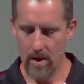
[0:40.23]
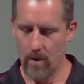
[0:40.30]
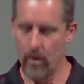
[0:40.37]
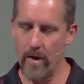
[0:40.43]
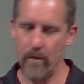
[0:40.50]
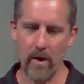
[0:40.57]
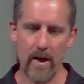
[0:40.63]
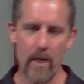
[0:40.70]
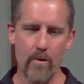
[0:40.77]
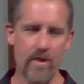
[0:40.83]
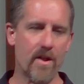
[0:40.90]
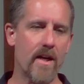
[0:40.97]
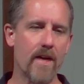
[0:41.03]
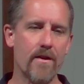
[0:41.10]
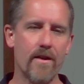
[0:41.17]
We would always
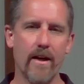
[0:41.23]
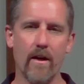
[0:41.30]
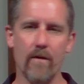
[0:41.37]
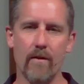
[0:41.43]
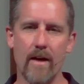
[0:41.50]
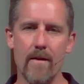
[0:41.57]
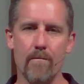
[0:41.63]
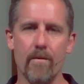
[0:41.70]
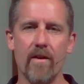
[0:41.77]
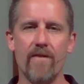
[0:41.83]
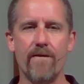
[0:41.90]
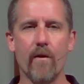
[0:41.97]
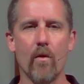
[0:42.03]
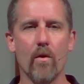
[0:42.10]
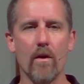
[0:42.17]
get there right
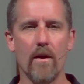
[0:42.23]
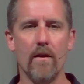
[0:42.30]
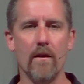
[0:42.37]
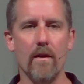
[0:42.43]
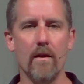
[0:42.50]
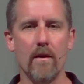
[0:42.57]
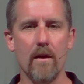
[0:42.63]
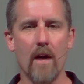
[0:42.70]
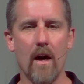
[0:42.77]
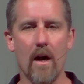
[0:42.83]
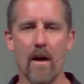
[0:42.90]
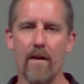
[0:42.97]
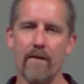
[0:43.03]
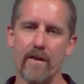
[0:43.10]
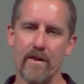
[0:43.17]
before
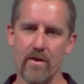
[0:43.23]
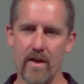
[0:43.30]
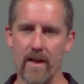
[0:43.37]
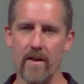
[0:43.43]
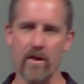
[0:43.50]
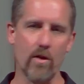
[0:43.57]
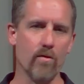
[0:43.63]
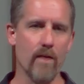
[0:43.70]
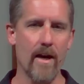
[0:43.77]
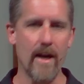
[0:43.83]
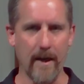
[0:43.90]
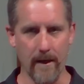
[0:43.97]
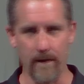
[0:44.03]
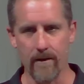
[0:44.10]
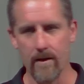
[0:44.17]
harvesting the
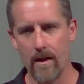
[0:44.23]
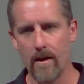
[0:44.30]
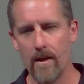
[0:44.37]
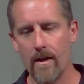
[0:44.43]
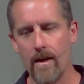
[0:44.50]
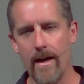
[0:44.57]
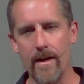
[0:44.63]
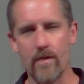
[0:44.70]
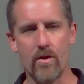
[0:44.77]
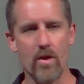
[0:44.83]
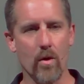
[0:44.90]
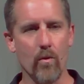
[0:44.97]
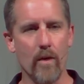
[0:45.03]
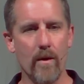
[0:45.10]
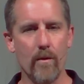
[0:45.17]
grain. And
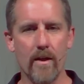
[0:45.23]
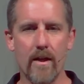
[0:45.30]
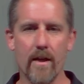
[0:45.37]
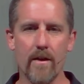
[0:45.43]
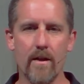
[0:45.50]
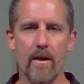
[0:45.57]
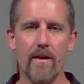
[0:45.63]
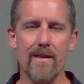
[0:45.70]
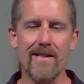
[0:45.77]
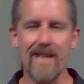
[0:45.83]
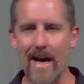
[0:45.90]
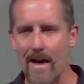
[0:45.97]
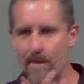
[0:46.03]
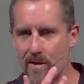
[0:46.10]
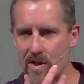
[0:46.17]
so we would get there in
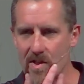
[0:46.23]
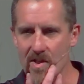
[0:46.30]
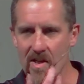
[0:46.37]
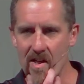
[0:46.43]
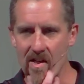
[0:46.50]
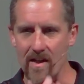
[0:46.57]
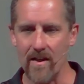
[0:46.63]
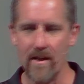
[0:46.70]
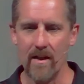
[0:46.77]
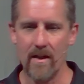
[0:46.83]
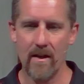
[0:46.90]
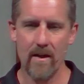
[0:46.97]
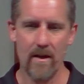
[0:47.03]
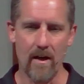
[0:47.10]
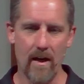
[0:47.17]
time to see the
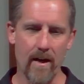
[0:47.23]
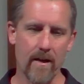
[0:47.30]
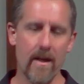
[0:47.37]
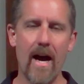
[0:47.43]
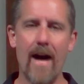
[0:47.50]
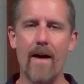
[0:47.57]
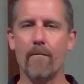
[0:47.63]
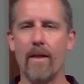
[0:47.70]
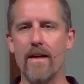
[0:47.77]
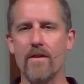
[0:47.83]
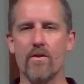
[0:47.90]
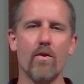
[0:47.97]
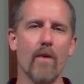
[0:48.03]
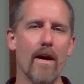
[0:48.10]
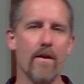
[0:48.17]

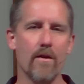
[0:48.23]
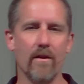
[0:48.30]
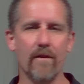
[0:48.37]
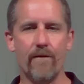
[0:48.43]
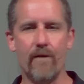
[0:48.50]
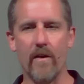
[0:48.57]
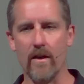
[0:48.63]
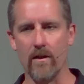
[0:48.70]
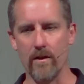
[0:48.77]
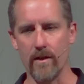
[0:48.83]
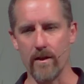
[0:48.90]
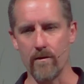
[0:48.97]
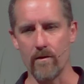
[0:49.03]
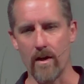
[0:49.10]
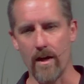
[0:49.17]
combines go out in the field
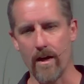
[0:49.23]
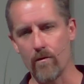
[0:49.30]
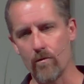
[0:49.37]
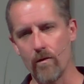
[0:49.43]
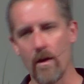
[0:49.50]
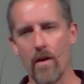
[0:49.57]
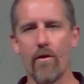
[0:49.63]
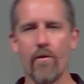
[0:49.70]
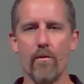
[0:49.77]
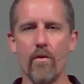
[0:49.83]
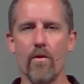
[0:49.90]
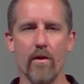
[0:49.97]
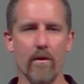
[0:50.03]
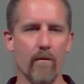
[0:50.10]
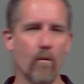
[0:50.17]
and run through
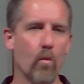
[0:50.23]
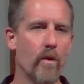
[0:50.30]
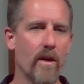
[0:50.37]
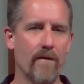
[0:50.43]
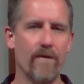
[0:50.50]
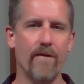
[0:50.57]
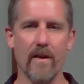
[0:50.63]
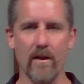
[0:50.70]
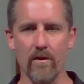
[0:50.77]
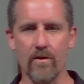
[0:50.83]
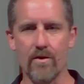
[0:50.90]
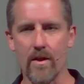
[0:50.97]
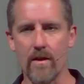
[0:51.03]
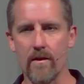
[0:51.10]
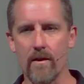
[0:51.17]
the wheat
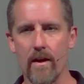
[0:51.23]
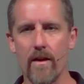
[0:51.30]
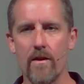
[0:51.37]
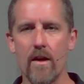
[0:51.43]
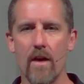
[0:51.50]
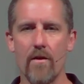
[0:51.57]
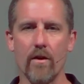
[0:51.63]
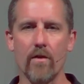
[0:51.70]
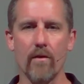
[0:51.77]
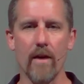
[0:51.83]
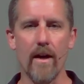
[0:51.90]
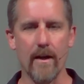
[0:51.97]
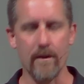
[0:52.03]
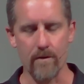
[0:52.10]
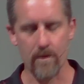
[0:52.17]
fields and the other
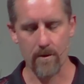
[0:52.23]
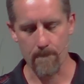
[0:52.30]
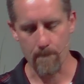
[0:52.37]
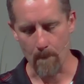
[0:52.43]
grains.